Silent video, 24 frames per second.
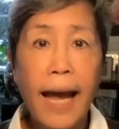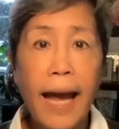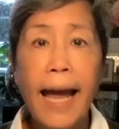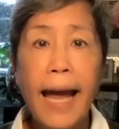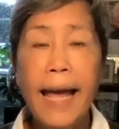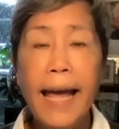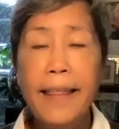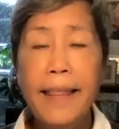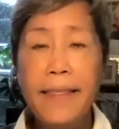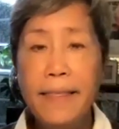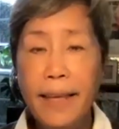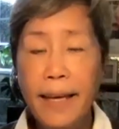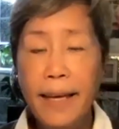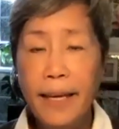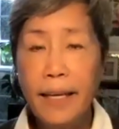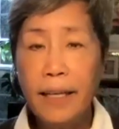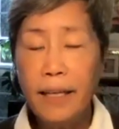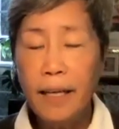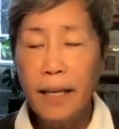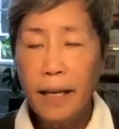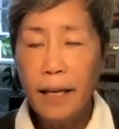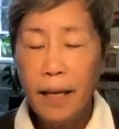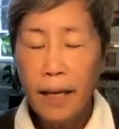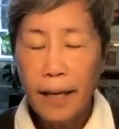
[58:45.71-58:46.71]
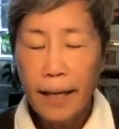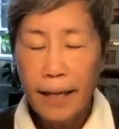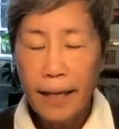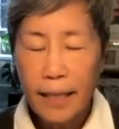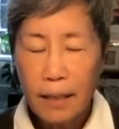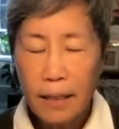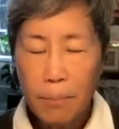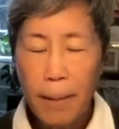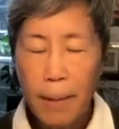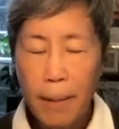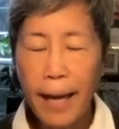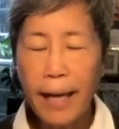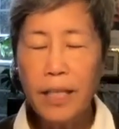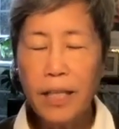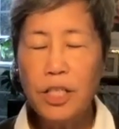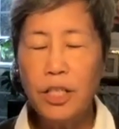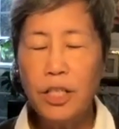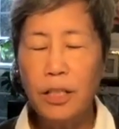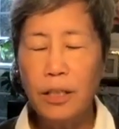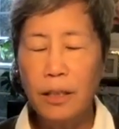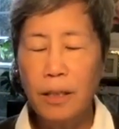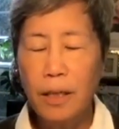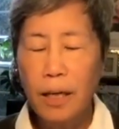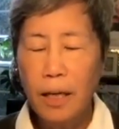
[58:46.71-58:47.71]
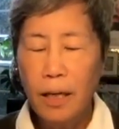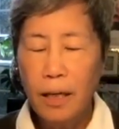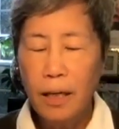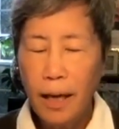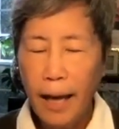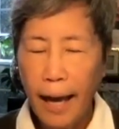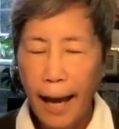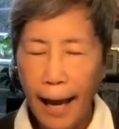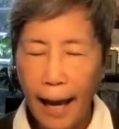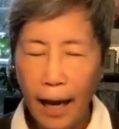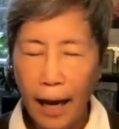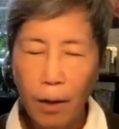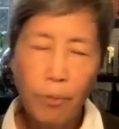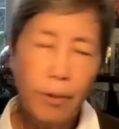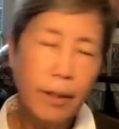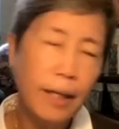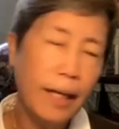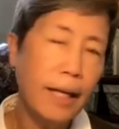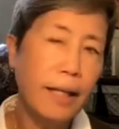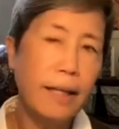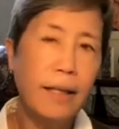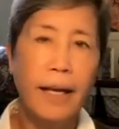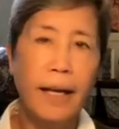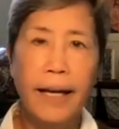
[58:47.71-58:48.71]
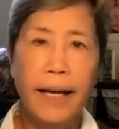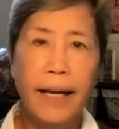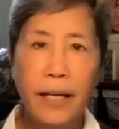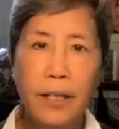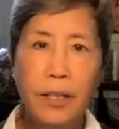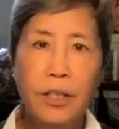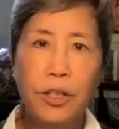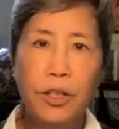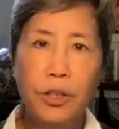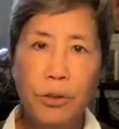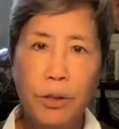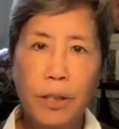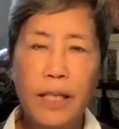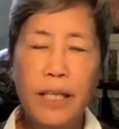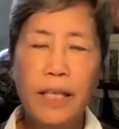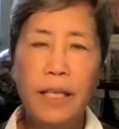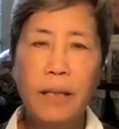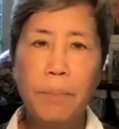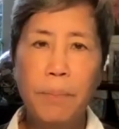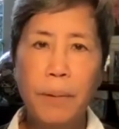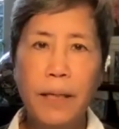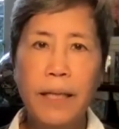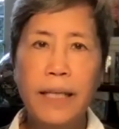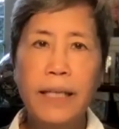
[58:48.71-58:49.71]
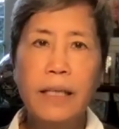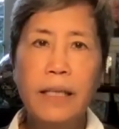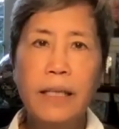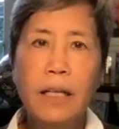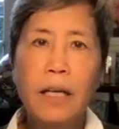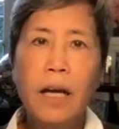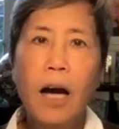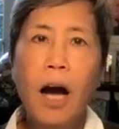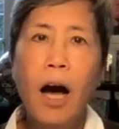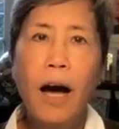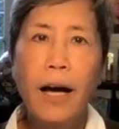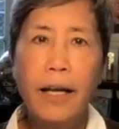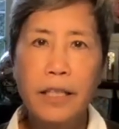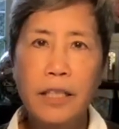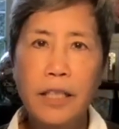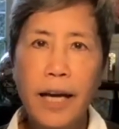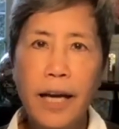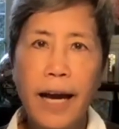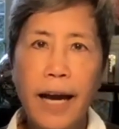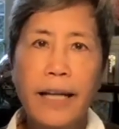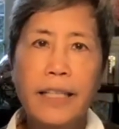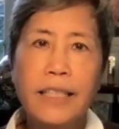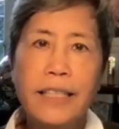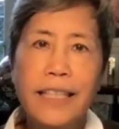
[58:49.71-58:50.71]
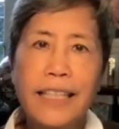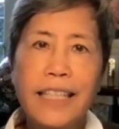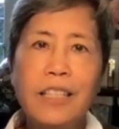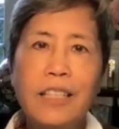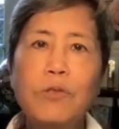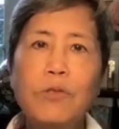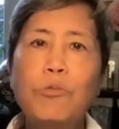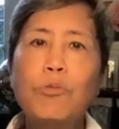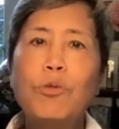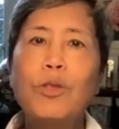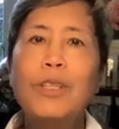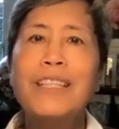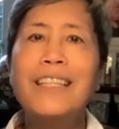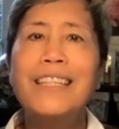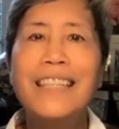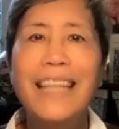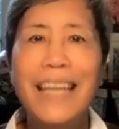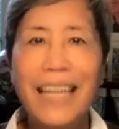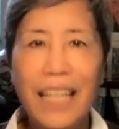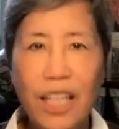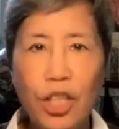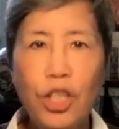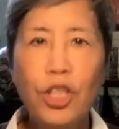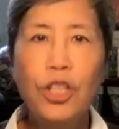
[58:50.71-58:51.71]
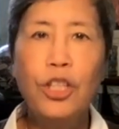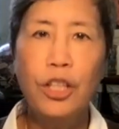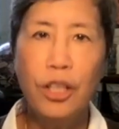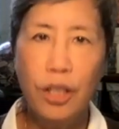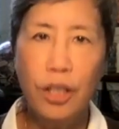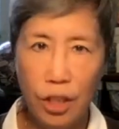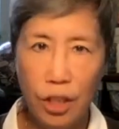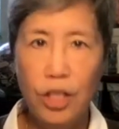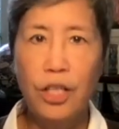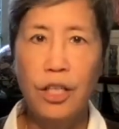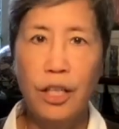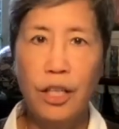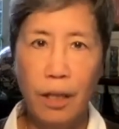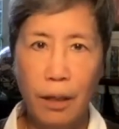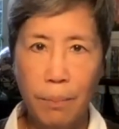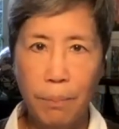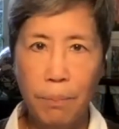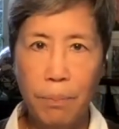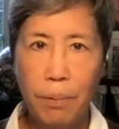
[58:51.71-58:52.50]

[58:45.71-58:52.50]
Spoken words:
And then imagine, how would I like to keep in contact, in relationship